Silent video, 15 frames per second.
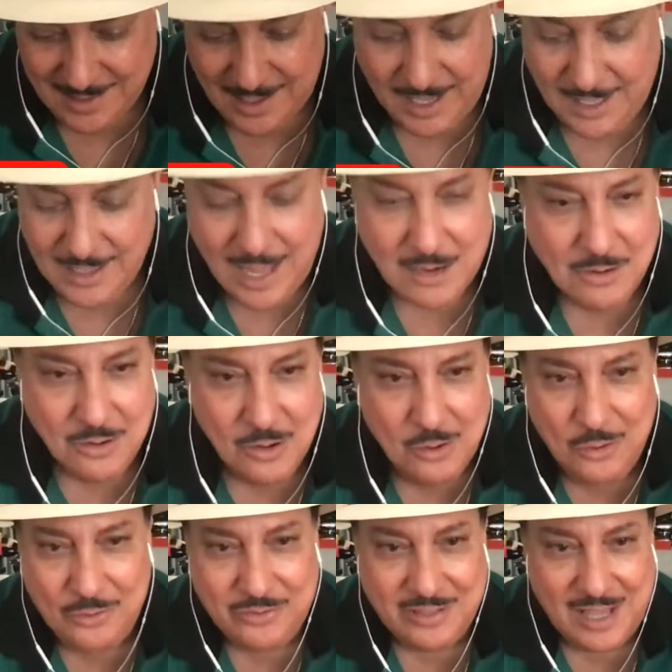And I don't know
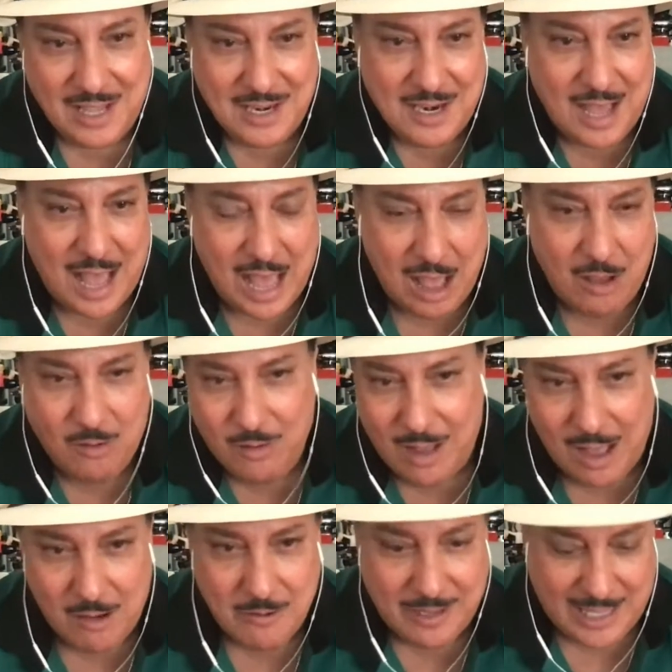who said it,
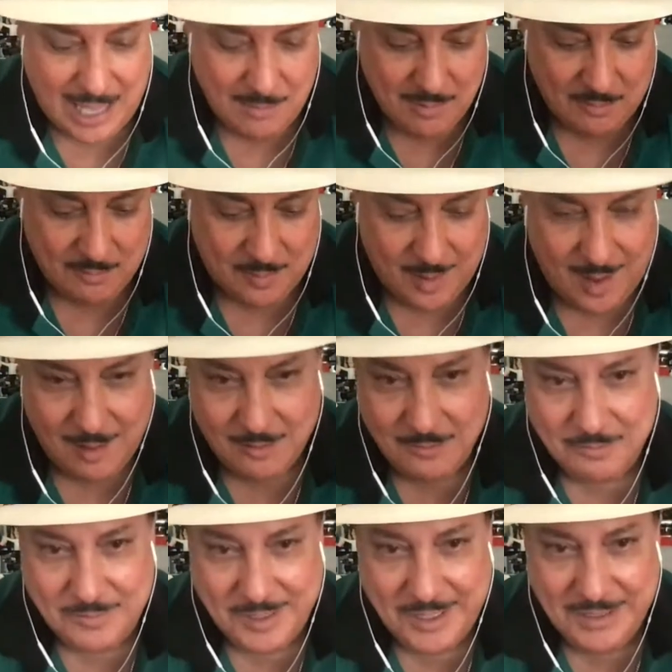how it came about,
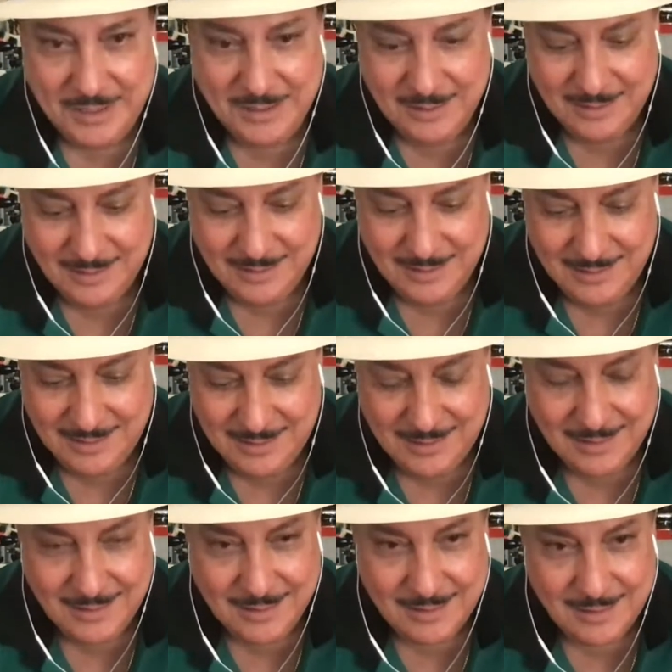but
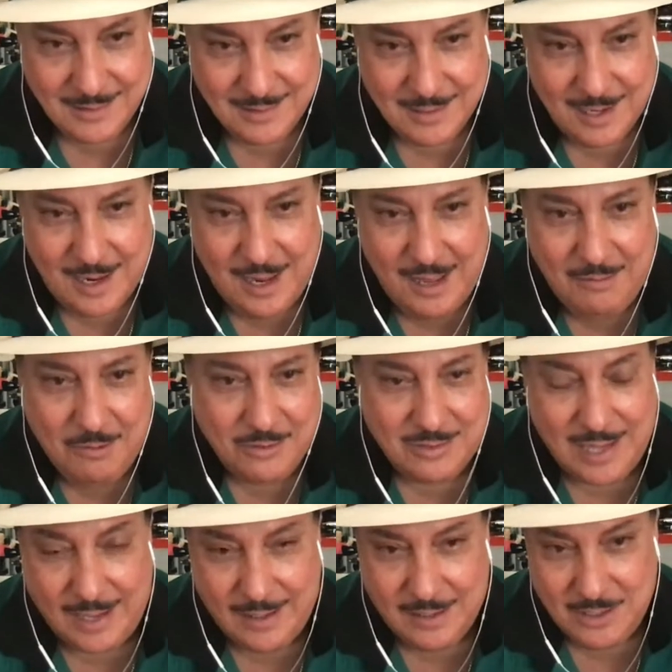it was
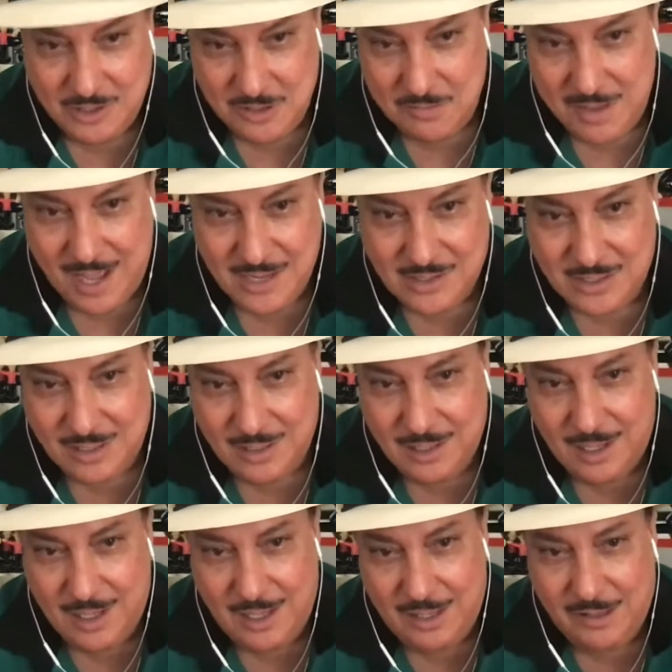like, could you imagine
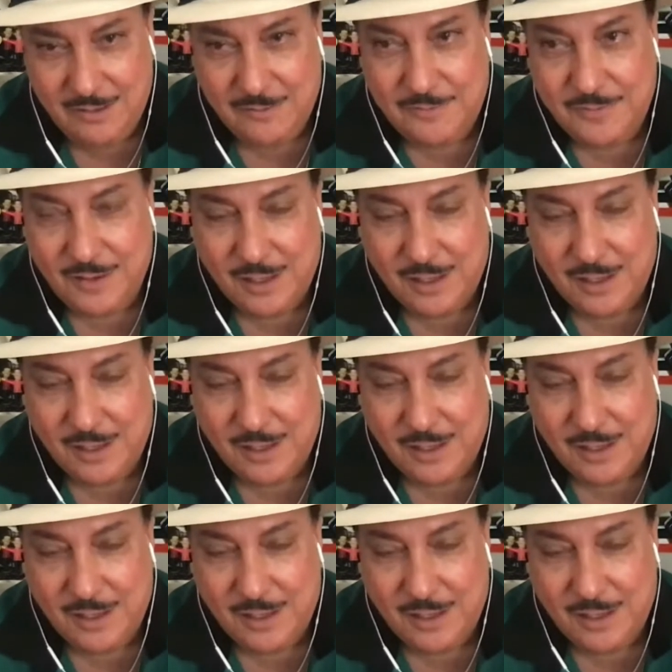if